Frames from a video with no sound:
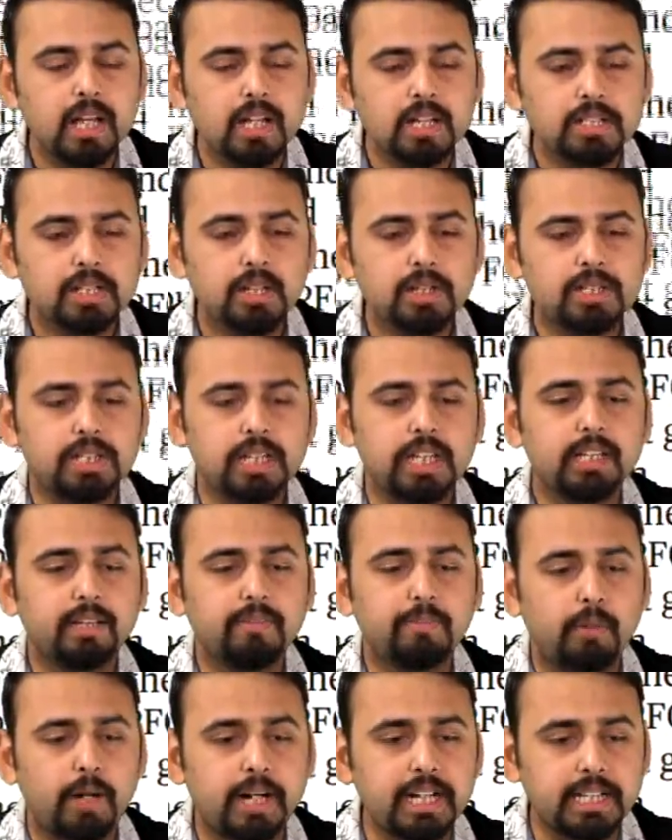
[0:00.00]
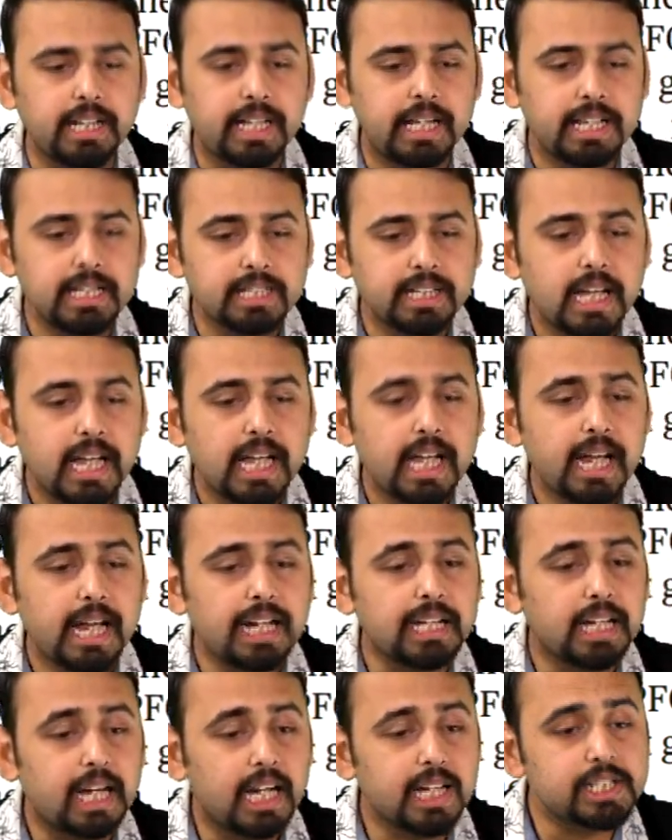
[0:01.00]
So see, the point is,
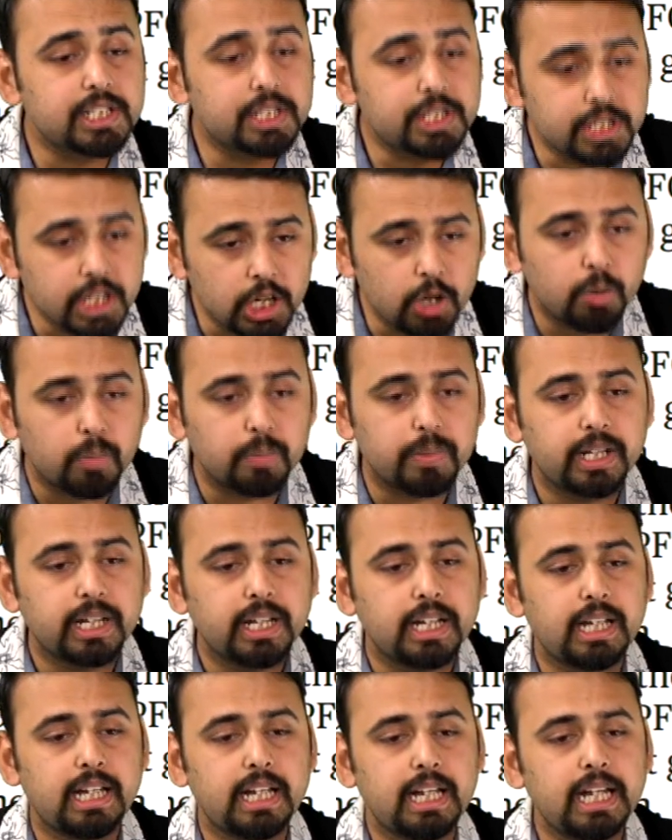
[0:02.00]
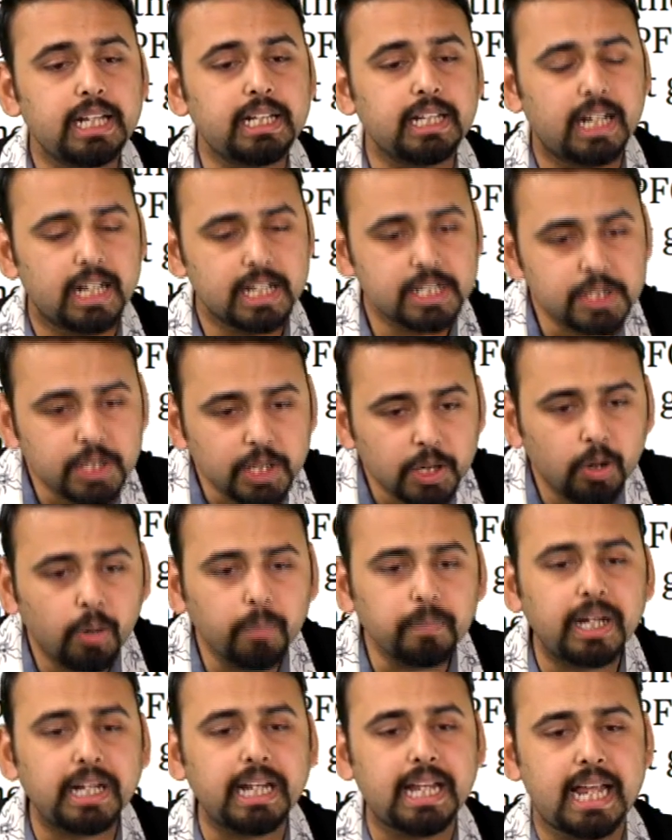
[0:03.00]
it assumed
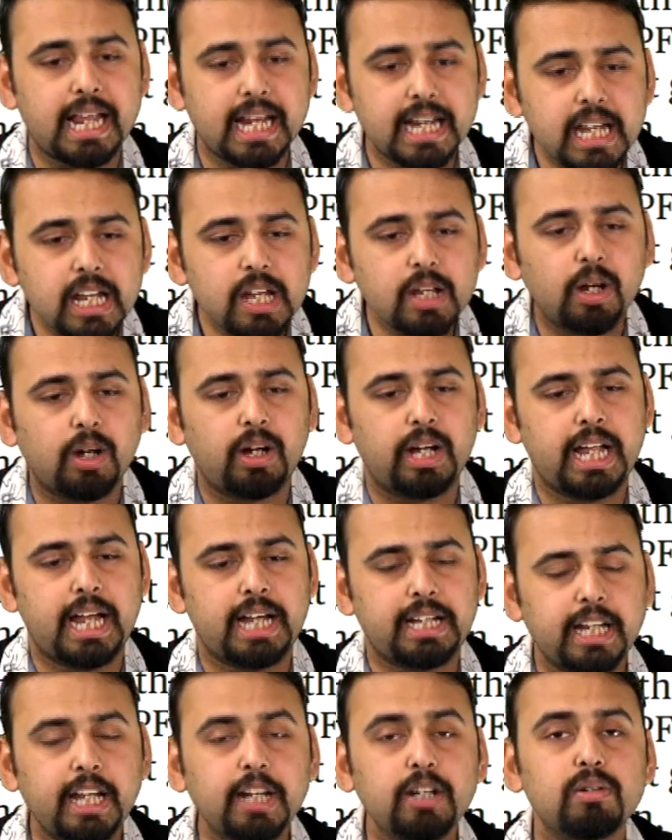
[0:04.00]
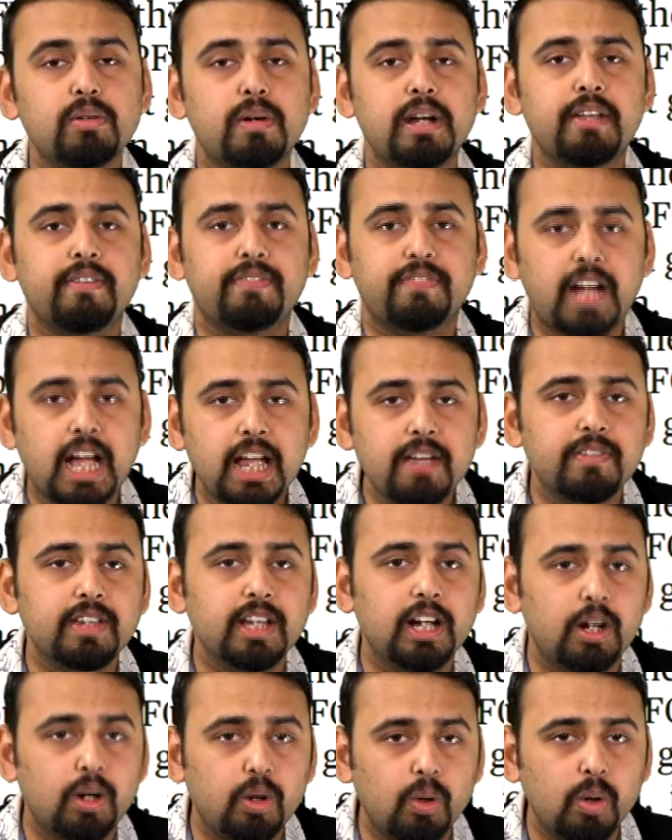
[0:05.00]
that any 18 to 25
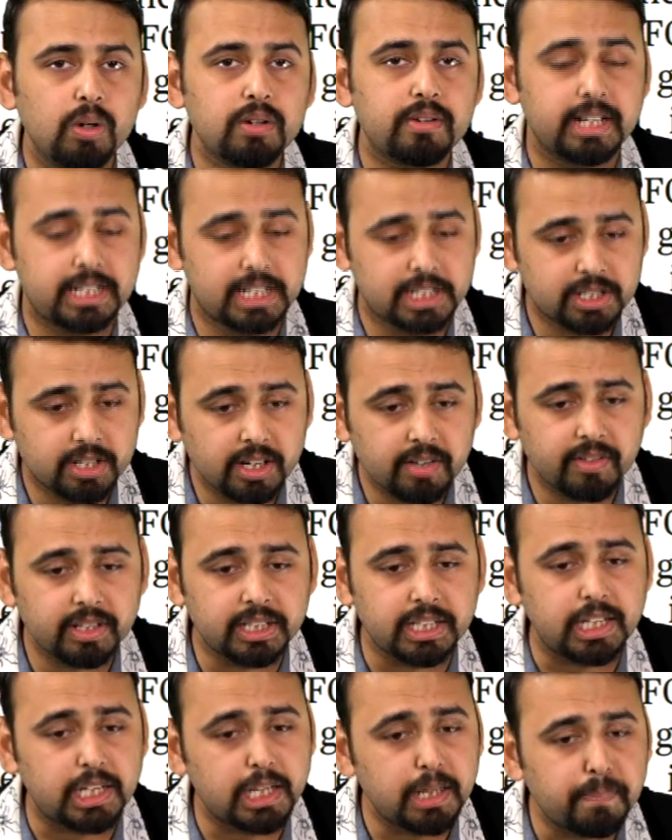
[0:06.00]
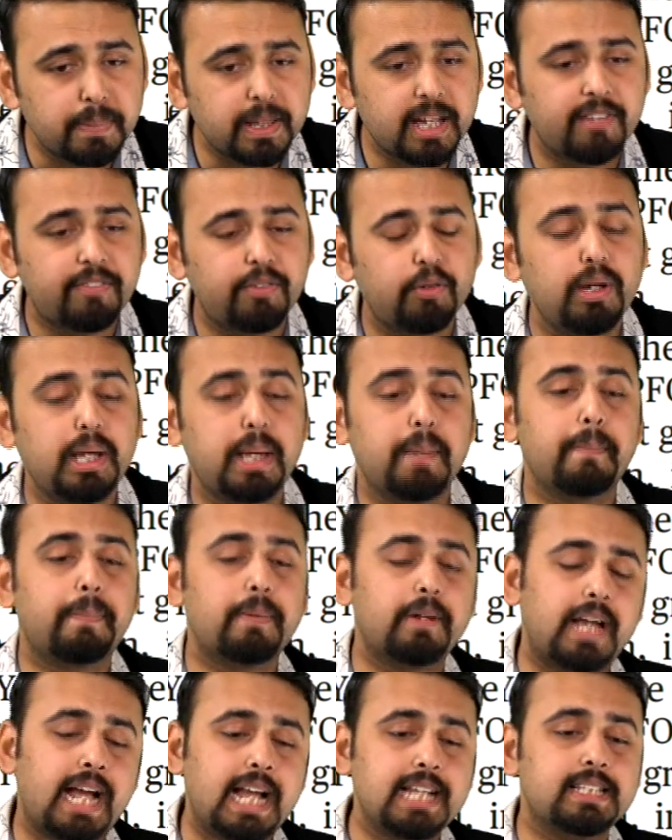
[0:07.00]
year old registering with the EPFO
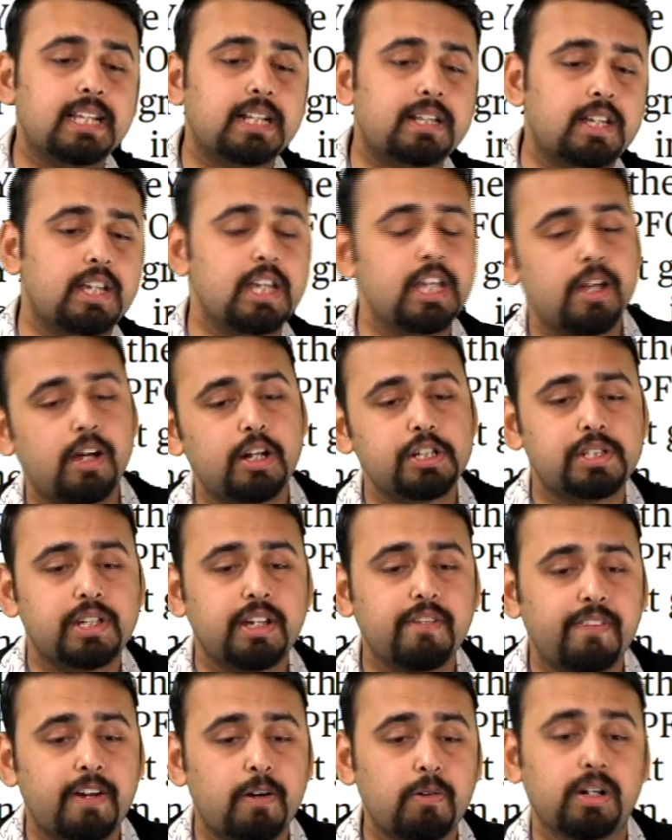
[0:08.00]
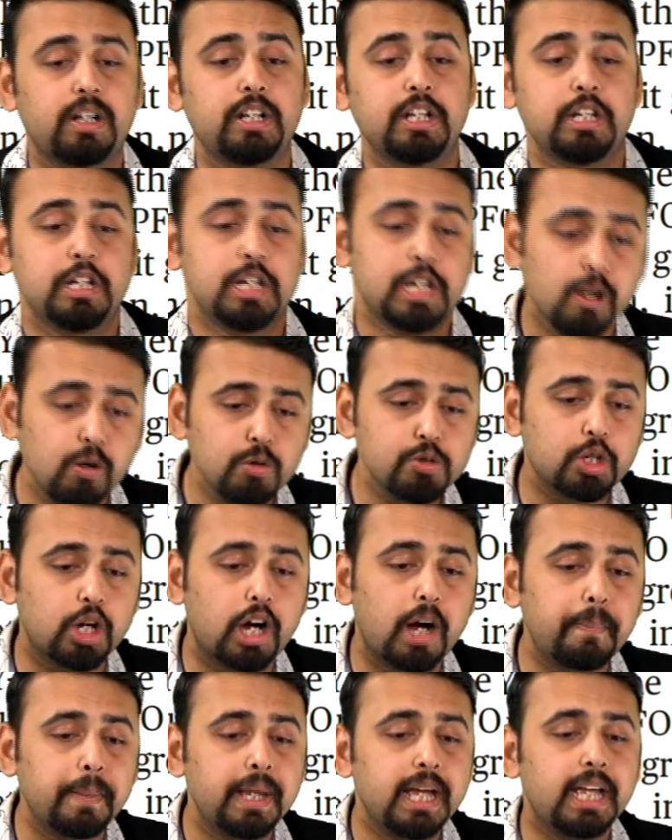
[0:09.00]
implies that he or she found a new
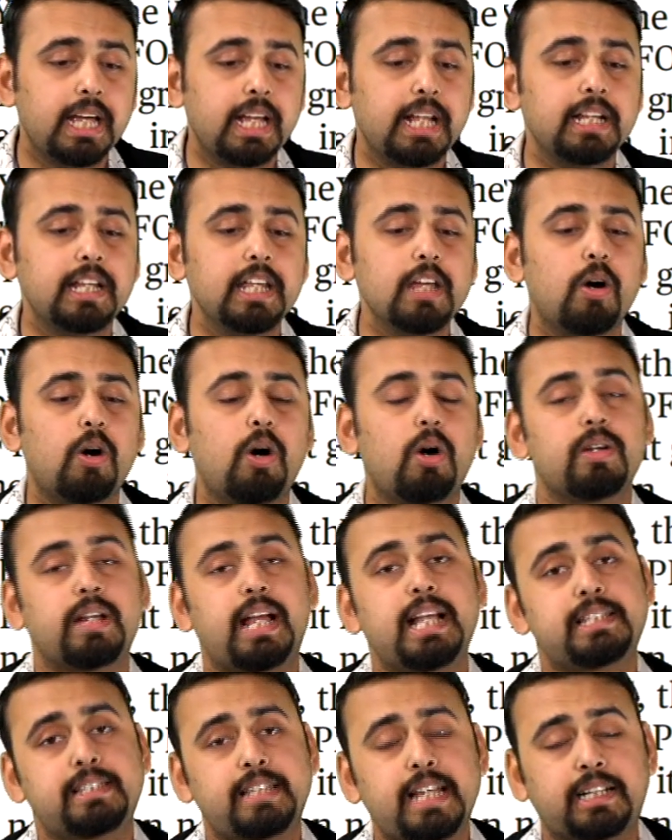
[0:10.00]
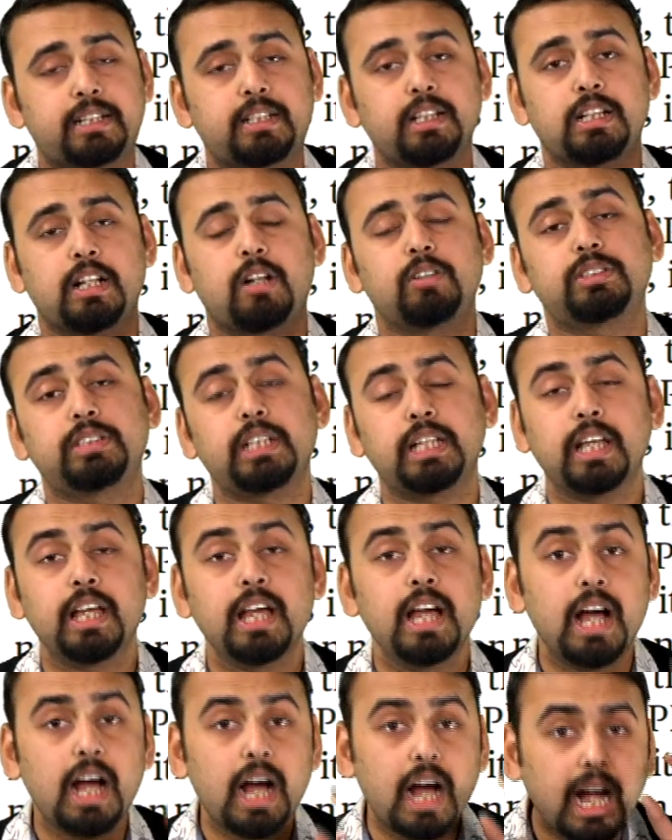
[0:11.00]
job in the organized sector. Now see,
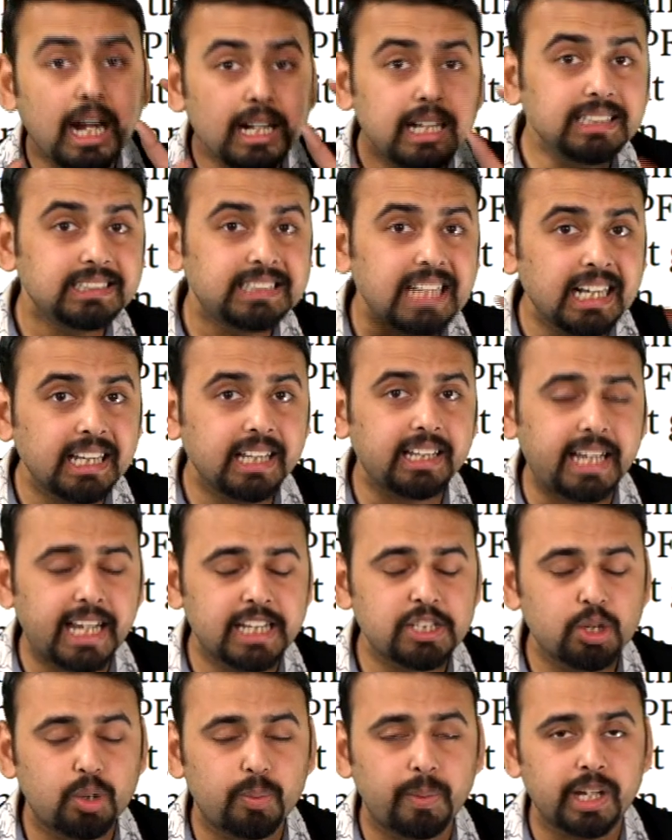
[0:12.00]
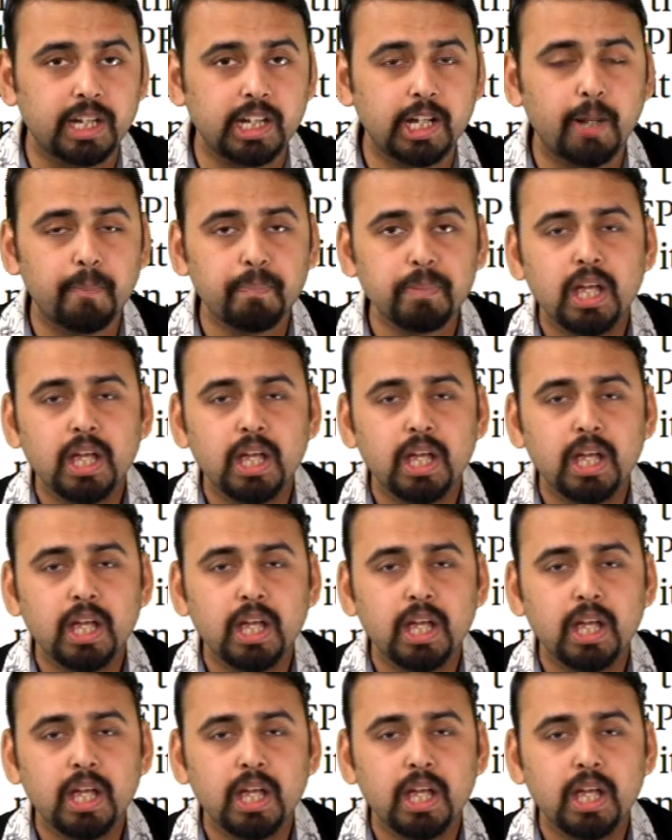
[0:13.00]
understand the case over here.